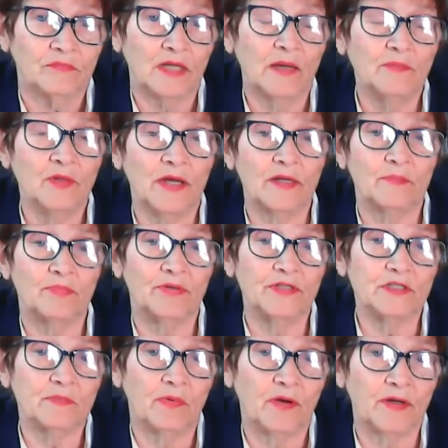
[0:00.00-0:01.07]
I'm not a
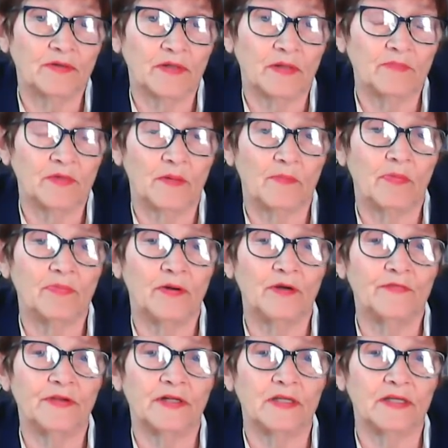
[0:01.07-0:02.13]
priss-pot. I'm not
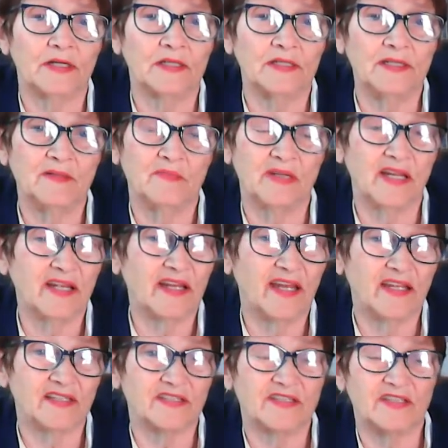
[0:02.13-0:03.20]
perfectly clean, but I
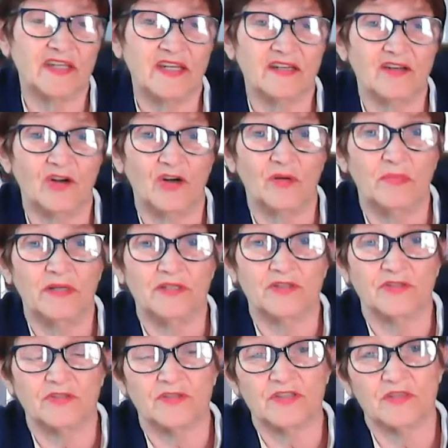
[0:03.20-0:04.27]
can't stand garbage
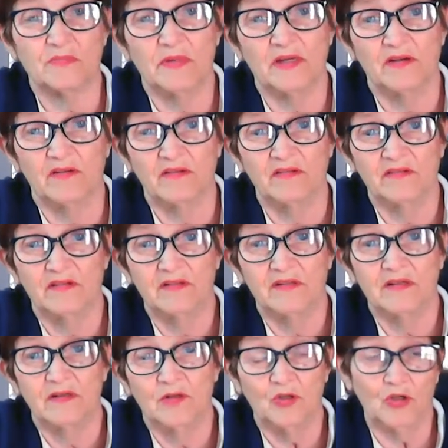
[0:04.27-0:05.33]
and smell.
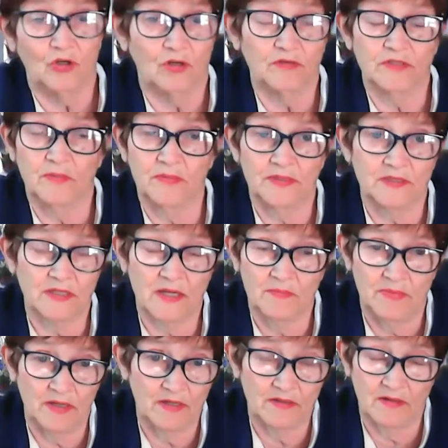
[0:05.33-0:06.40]
If something's
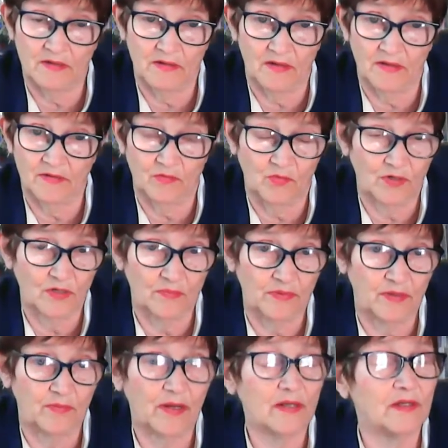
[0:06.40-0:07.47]
that bad, I don't want to
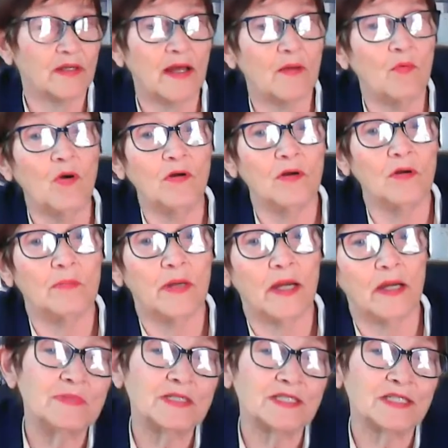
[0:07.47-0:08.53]
be around it. And I won't go
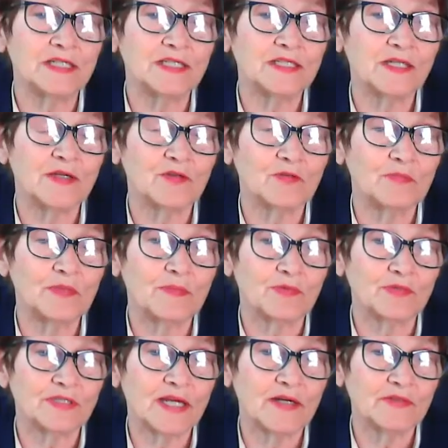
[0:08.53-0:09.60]
back business to other
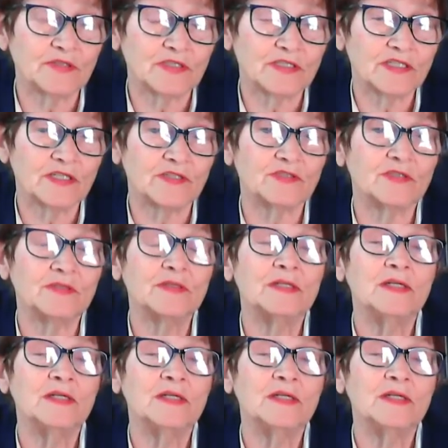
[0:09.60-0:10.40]
people's houses because